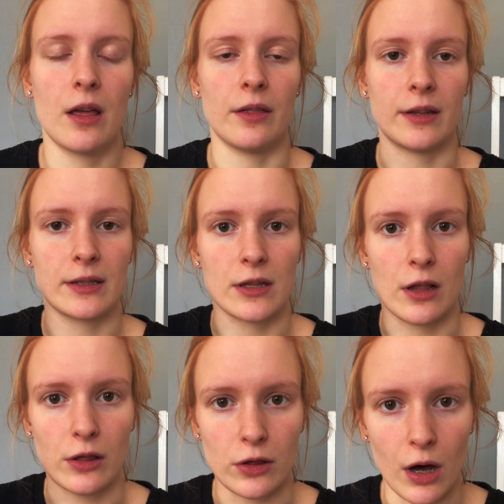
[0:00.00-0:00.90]
this
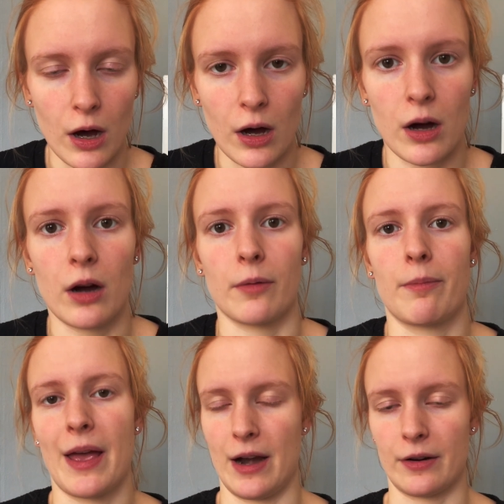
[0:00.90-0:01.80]
long
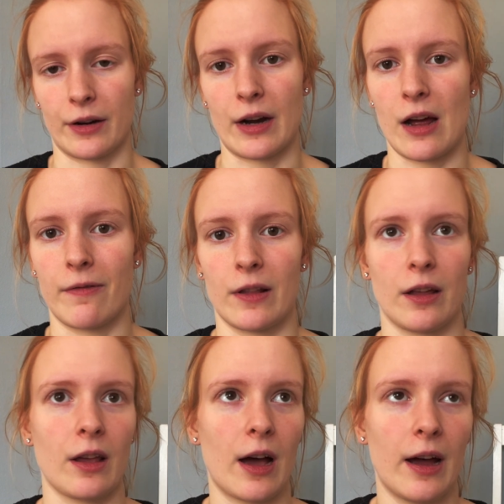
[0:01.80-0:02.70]
paragraph
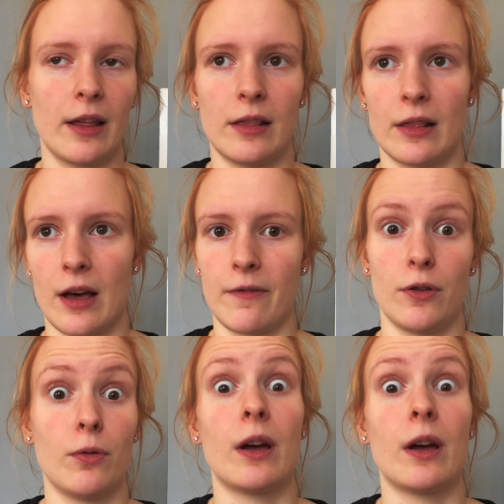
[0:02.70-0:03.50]
like, I love you.